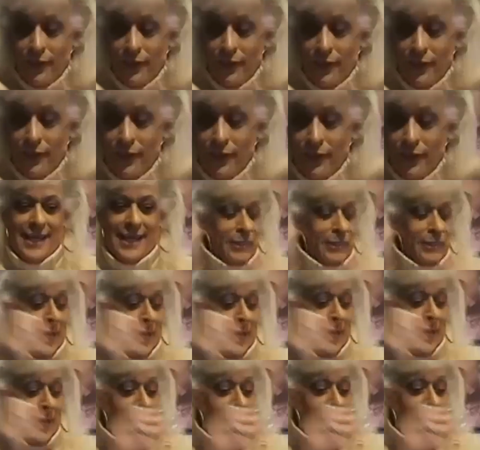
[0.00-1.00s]
the guy with the
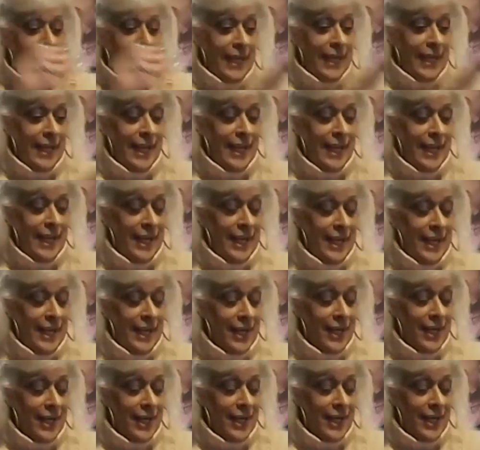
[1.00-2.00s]
black hair,
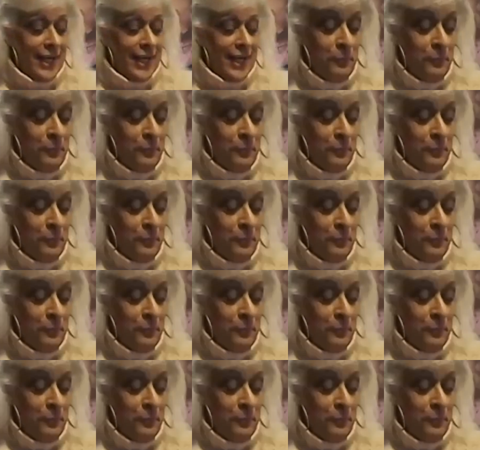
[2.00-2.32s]
um,